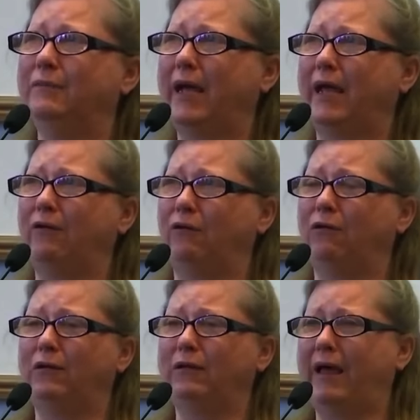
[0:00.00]
my
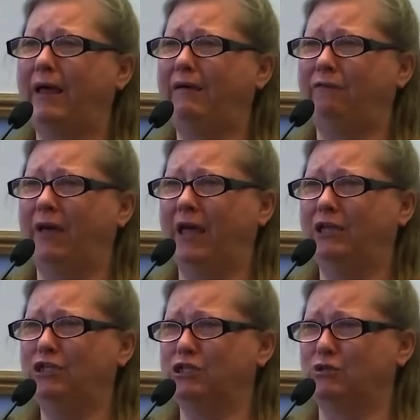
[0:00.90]
whole life
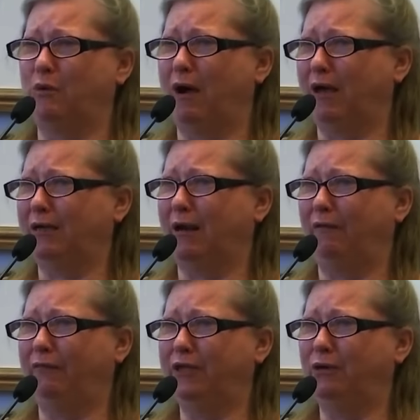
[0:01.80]
had just walked
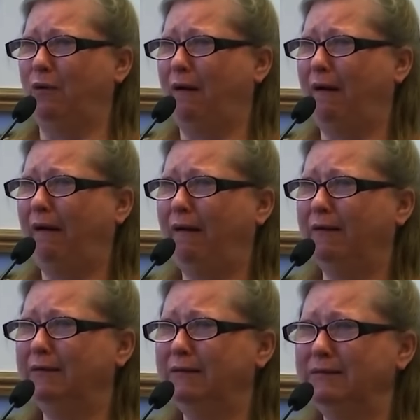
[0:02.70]
out the
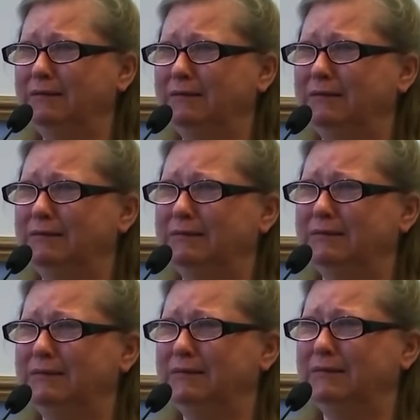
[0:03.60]
door.
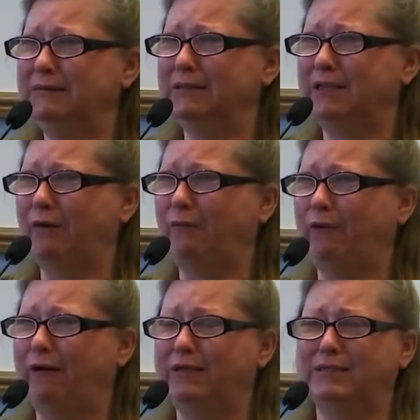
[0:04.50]
There
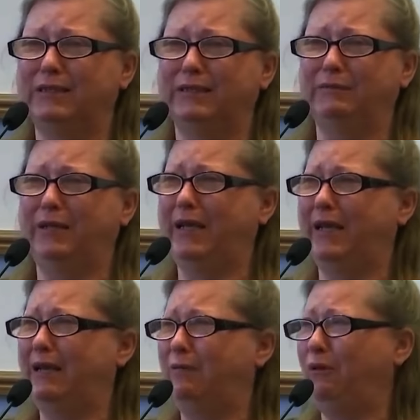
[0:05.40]
weren't going to be
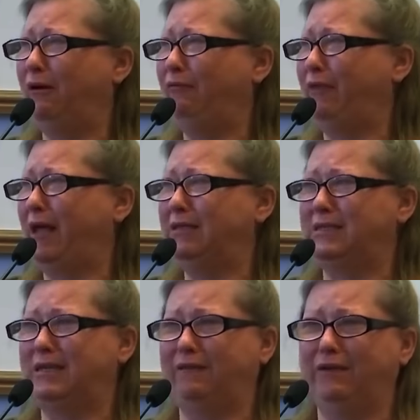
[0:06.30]
any more
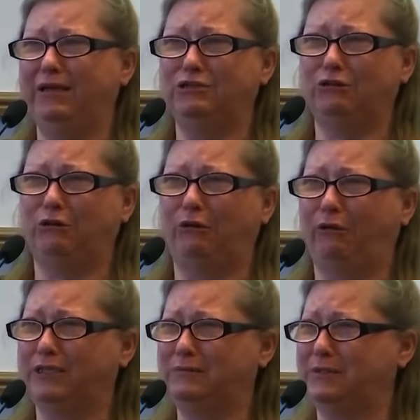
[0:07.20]
Thanksgivings or
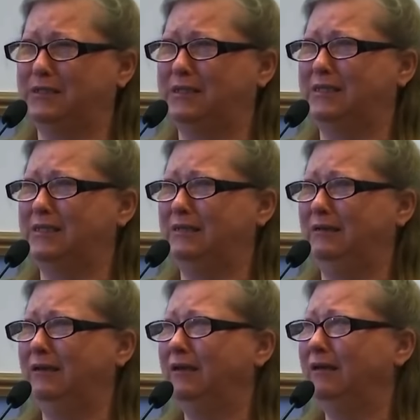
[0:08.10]

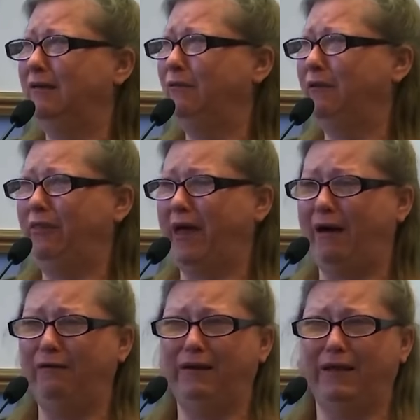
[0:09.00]
Christmases
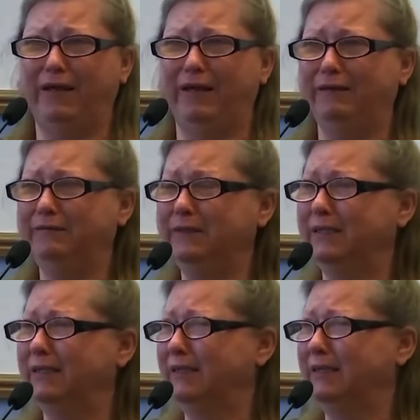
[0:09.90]
without
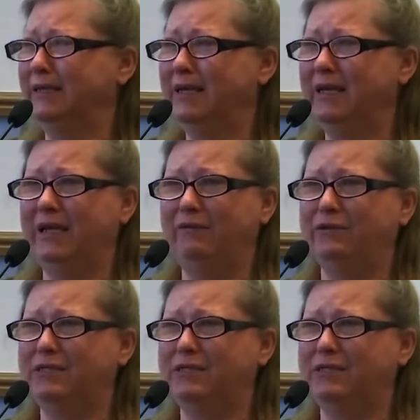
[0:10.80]
him. He